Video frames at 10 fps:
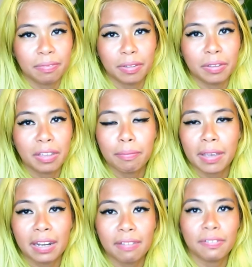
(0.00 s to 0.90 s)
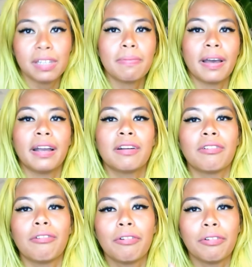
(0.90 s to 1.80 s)
you give me any feedback
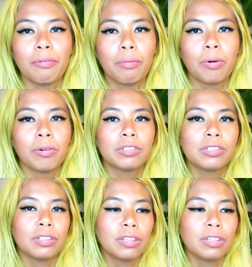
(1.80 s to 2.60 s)
on what